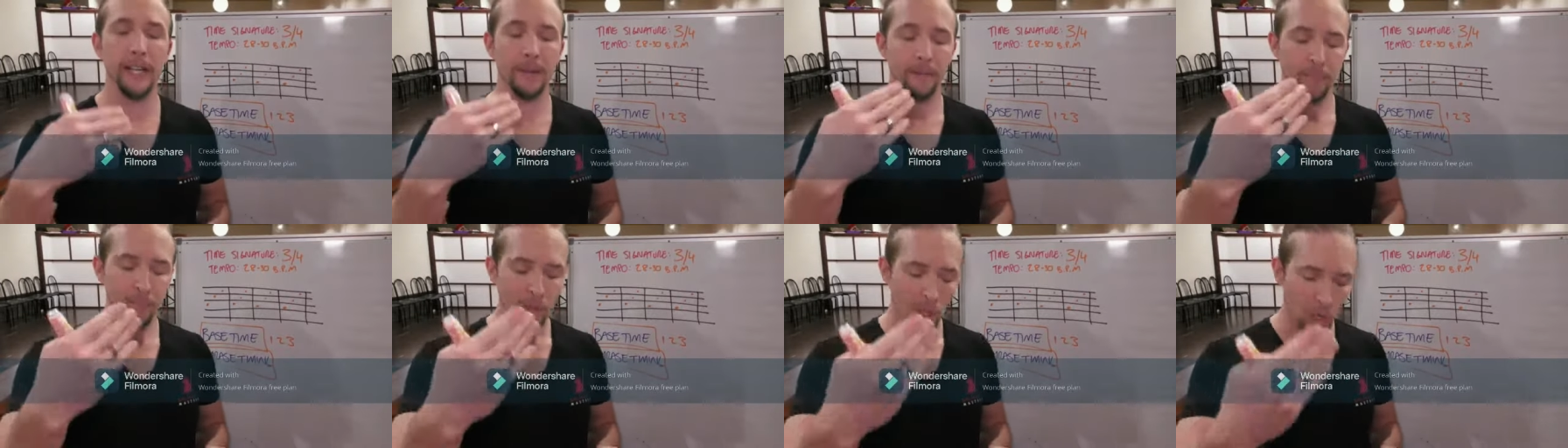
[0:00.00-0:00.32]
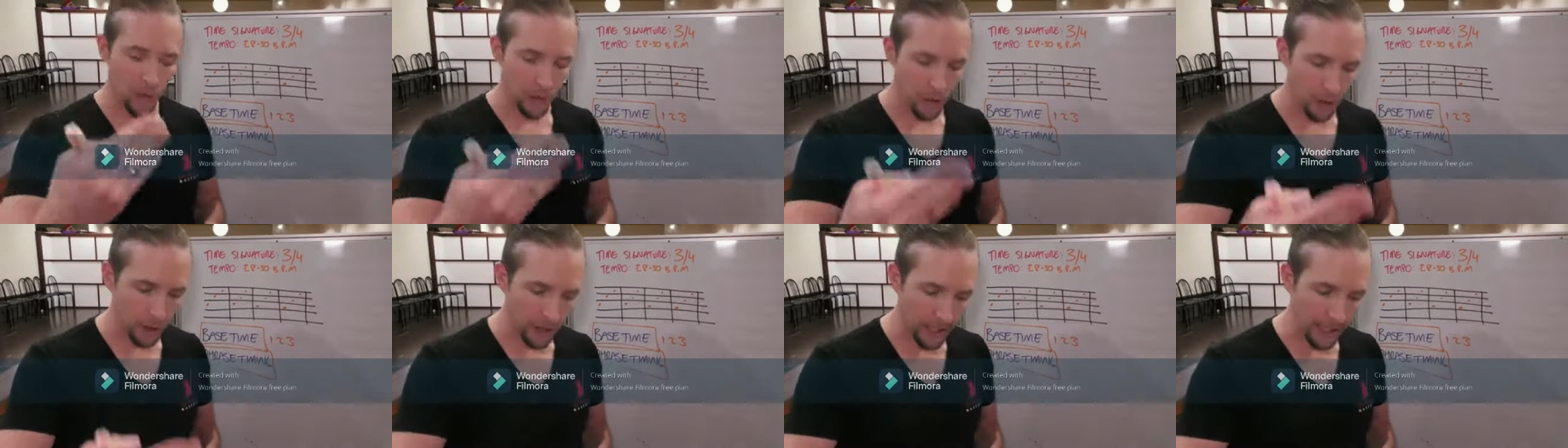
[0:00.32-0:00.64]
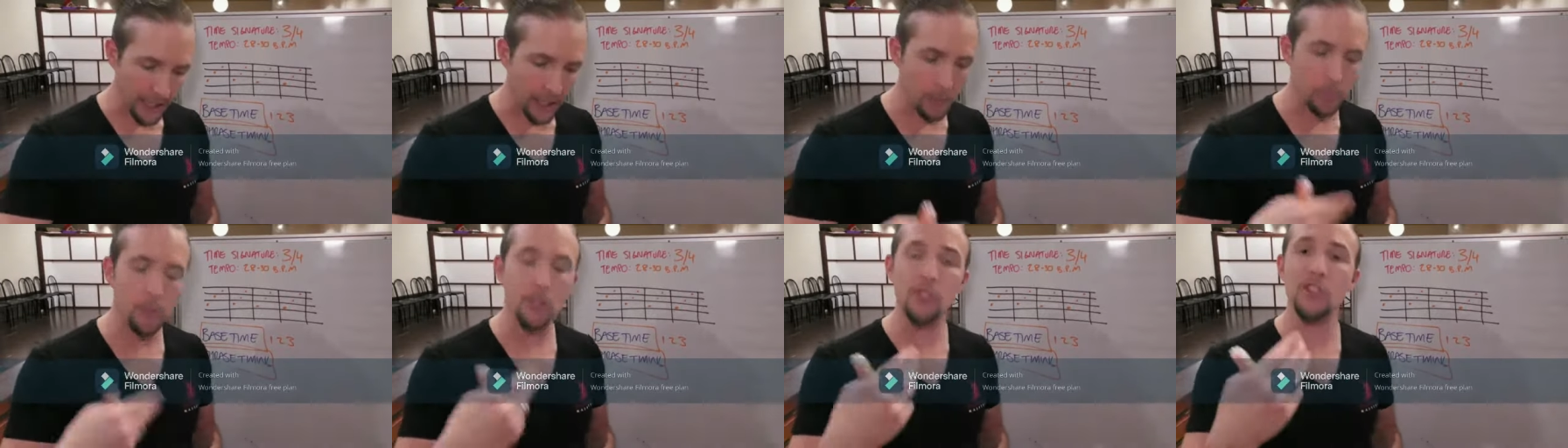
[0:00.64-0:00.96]
You can
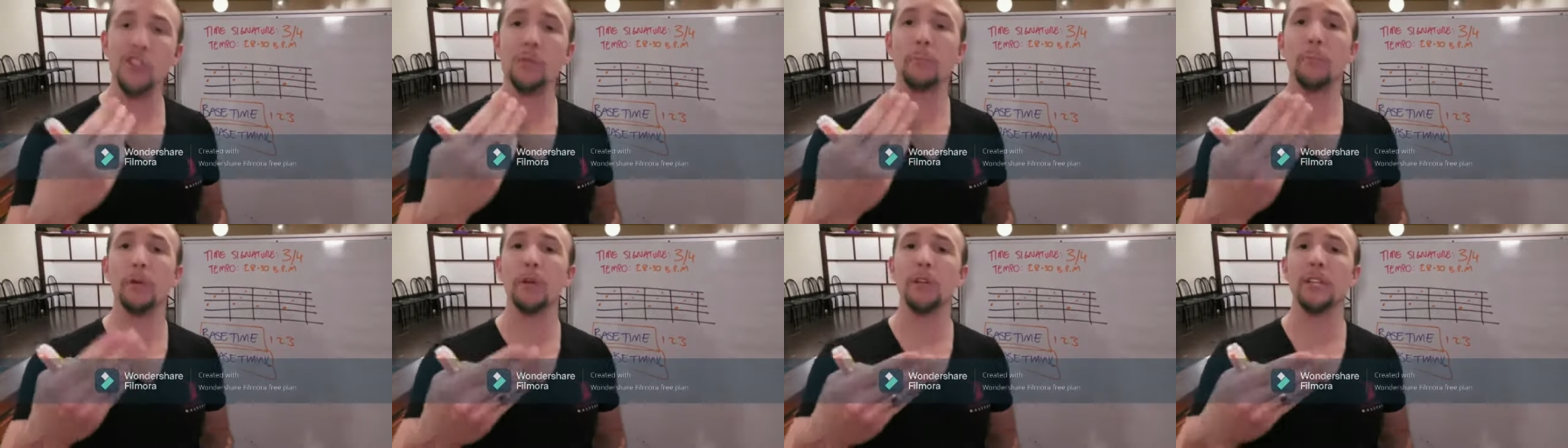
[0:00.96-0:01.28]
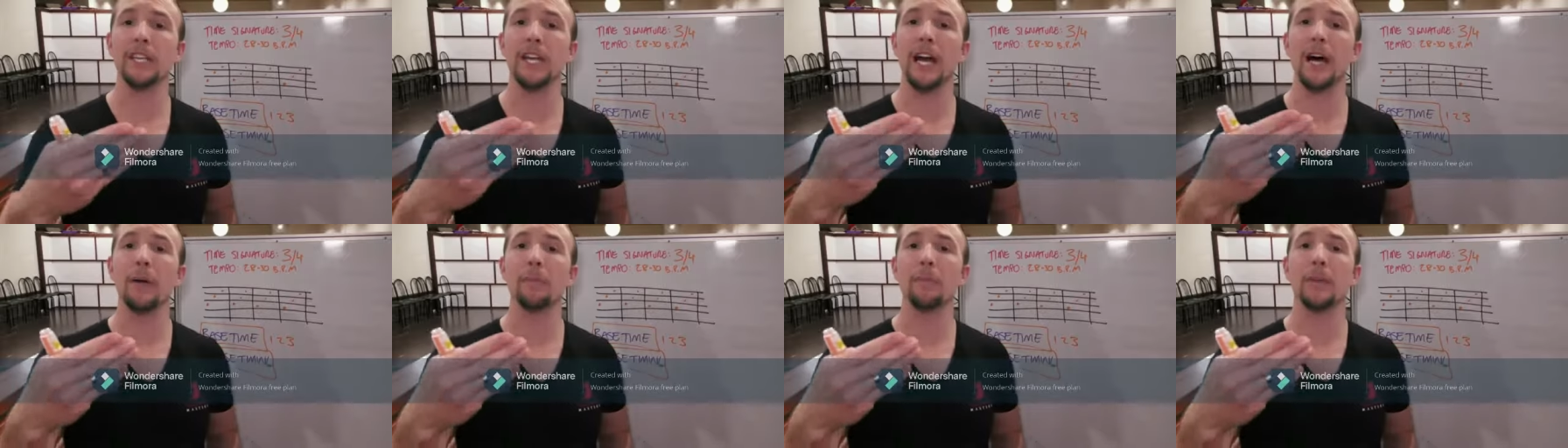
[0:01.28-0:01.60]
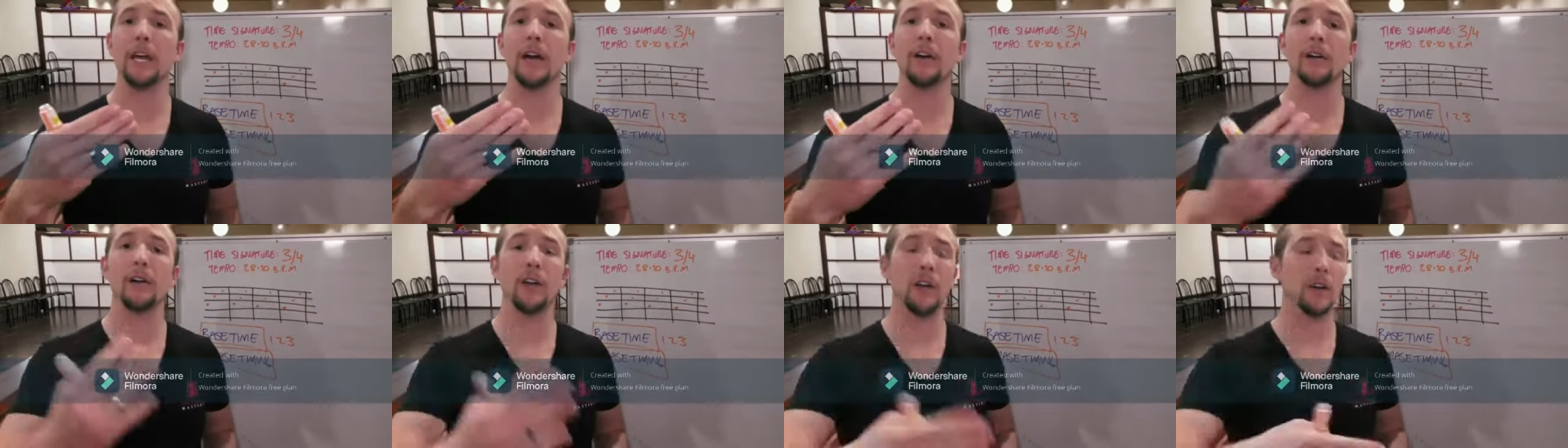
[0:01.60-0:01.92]
hear the music building up.
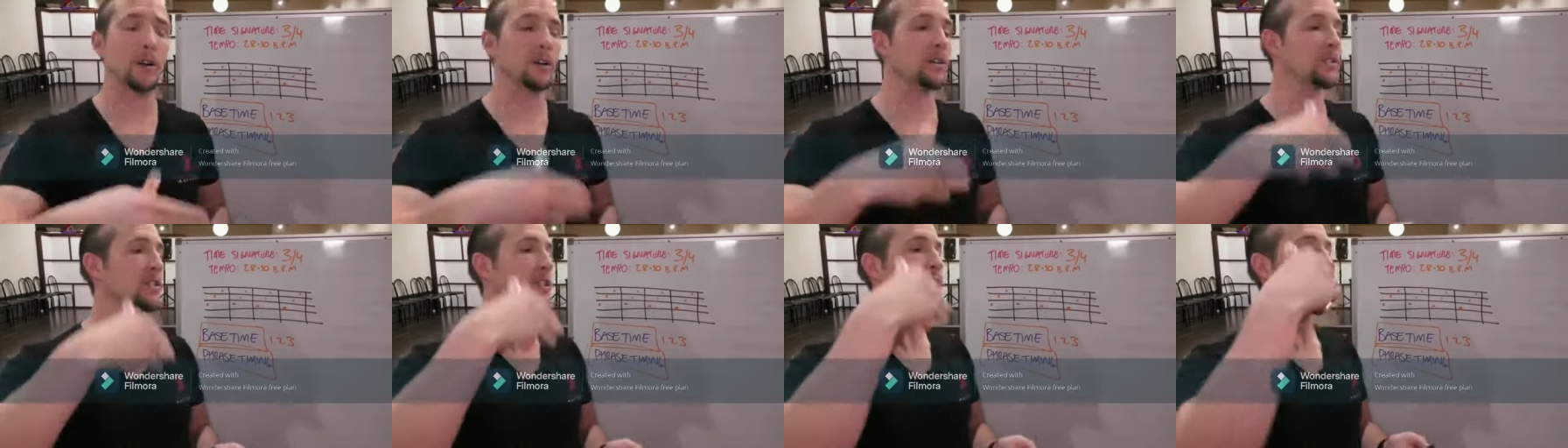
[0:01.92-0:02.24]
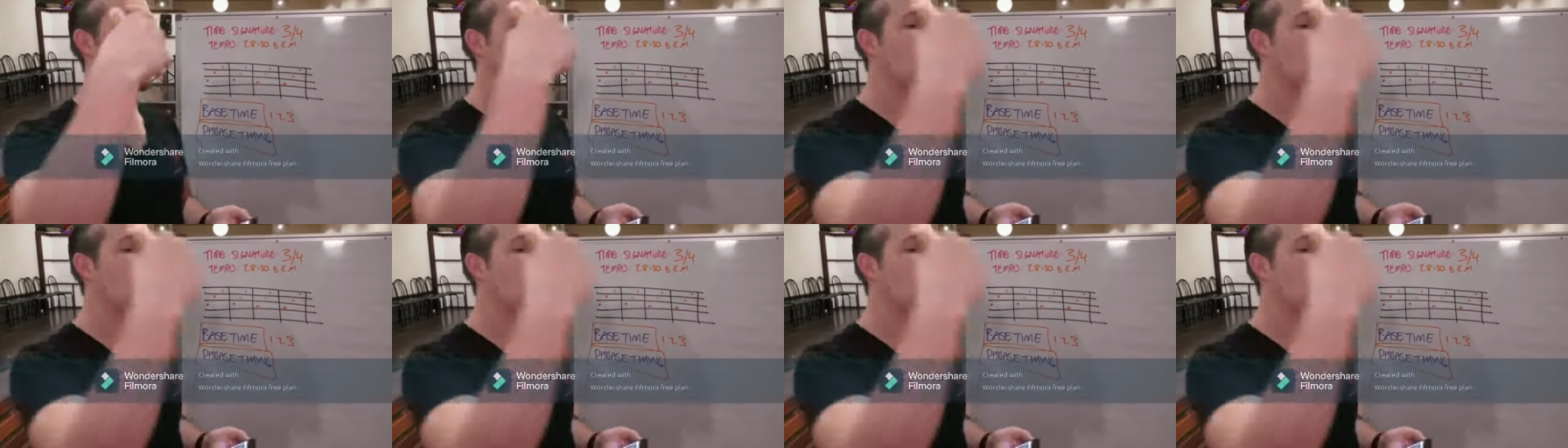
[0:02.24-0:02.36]
Now it goes